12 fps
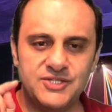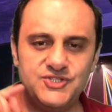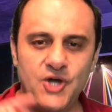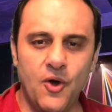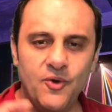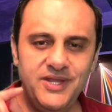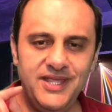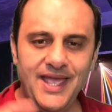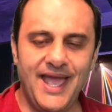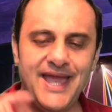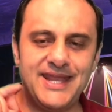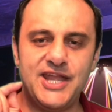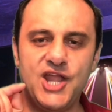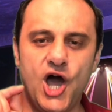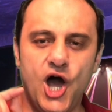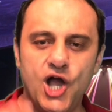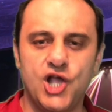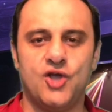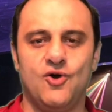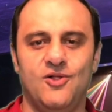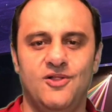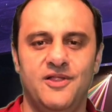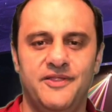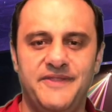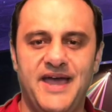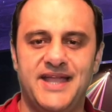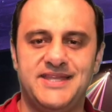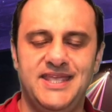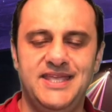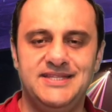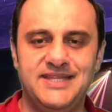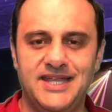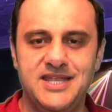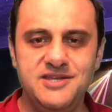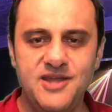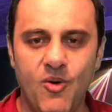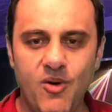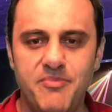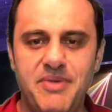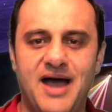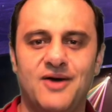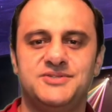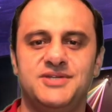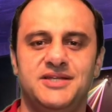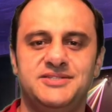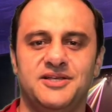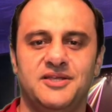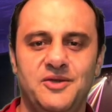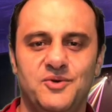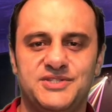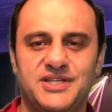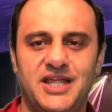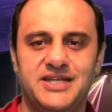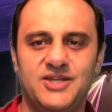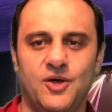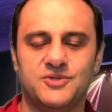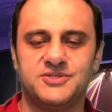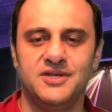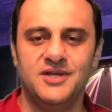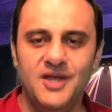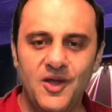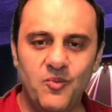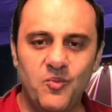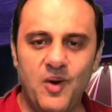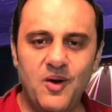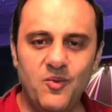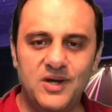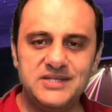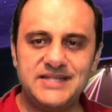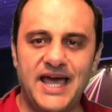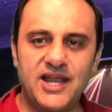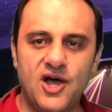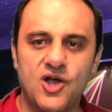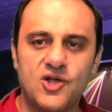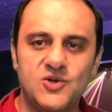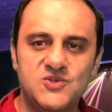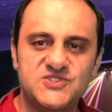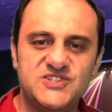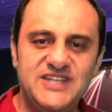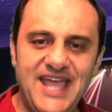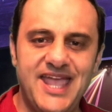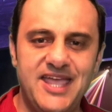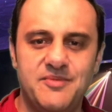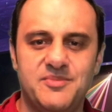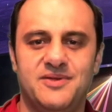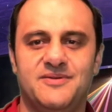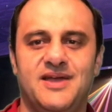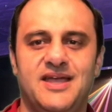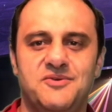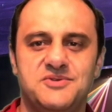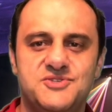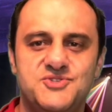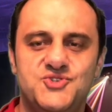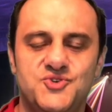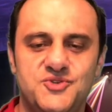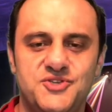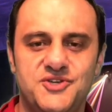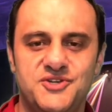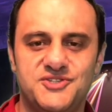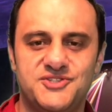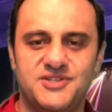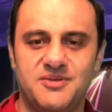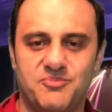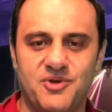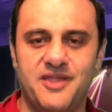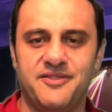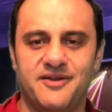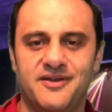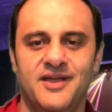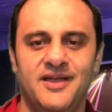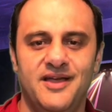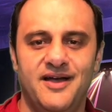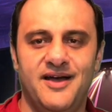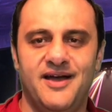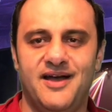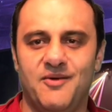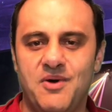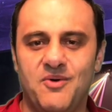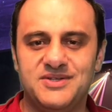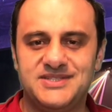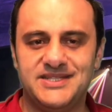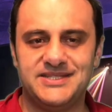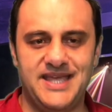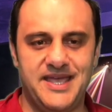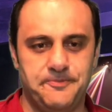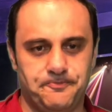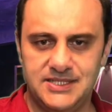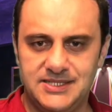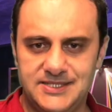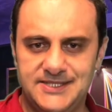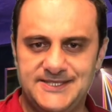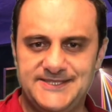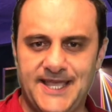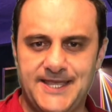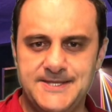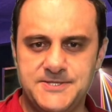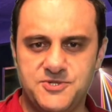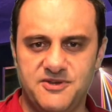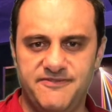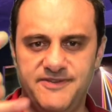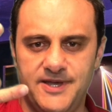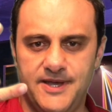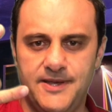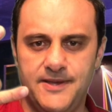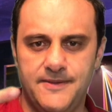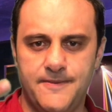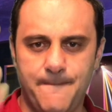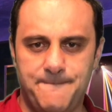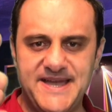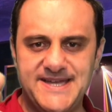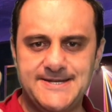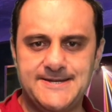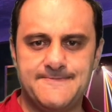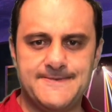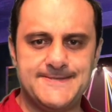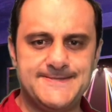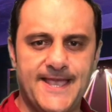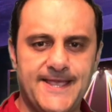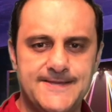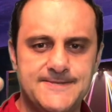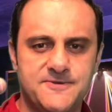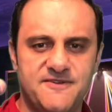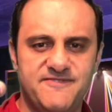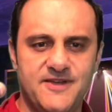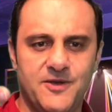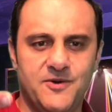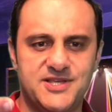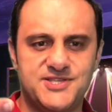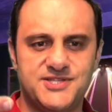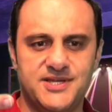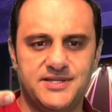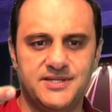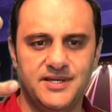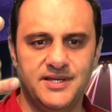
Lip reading: Tony had an uncle that he didn't know about until he was an adult. What was that uncle's name? Right? It was Junior's brother. What was his name? Second trivia. Bam! The second trivia question.